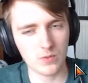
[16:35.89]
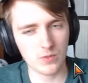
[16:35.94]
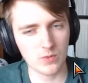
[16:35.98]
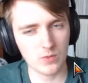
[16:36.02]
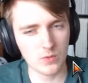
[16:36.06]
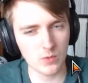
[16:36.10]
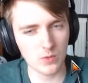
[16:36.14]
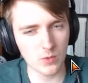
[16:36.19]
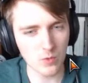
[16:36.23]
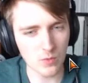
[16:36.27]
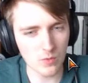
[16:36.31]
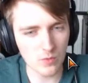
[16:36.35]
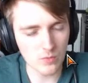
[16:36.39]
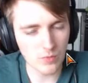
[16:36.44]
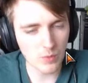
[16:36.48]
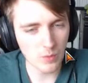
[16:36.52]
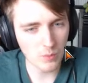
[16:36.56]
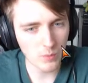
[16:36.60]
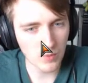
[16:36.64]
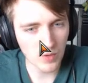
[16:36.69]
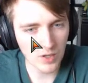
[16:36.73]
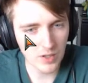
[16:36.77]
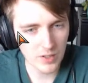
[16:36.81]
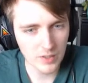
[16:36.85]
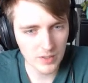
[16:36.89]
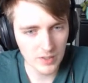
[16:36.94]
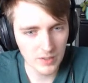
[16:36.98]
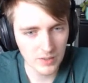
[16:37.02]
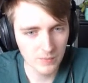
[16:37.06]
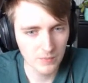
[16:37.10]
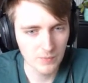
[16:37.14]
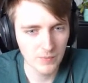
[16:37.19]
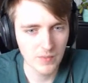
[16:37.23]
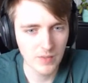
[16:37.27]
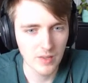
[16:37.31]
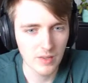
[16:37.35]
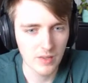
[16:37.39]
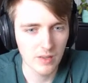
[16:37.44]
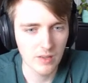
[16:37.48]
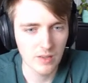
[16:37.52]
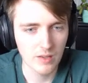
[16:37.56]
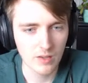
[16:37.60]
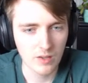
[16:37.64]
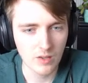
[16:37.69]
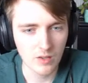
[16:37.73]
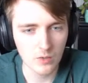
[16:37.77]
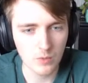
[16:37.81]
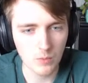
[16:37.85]
2 for 1.
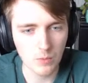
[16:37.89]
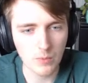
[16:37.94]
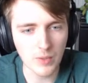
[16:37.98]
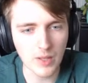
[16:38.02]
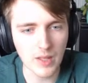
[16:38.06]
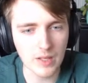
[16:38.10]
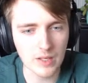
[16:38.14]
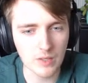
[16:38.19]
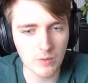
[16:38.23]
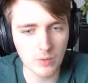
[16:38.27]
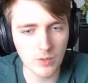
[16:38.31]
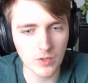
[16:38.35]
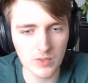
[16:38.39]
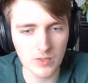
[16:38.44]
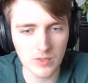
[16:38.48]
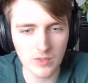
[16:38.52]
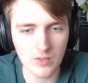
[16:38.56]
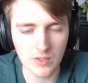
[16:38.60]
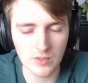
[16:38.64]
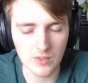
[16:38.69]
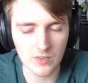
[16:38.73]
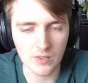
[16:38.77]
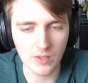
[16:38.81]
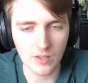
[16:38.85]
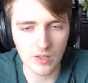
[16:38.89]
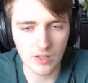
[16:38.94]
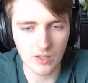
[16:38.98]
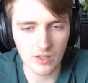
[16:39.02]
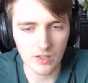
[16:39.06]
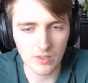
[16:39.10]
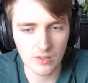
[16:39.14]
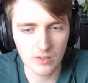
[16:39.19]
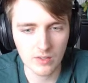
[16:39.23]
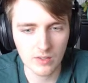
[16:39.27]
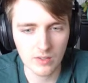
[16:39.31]
Because we played it, we got the discard.